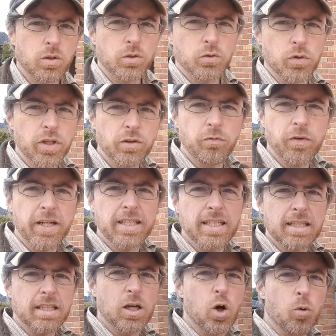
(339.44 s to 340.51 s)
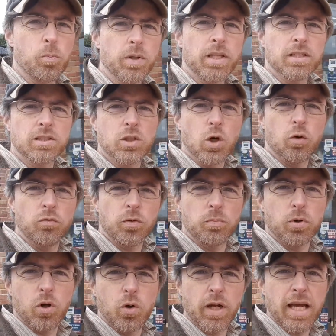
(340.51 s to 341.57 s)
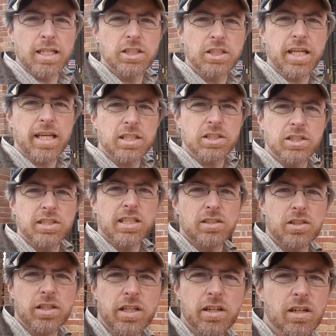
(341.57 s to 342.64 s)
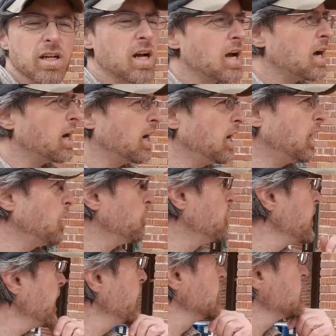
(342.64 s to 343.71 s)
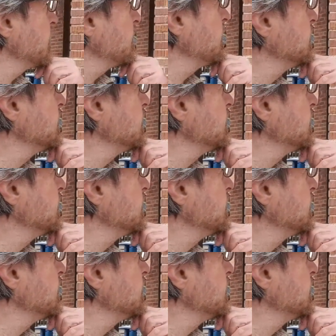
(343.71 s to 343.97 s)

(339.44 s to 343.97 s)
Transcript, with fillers: So it's really fitting that they opened this Go for Broke Education Center here, and it's got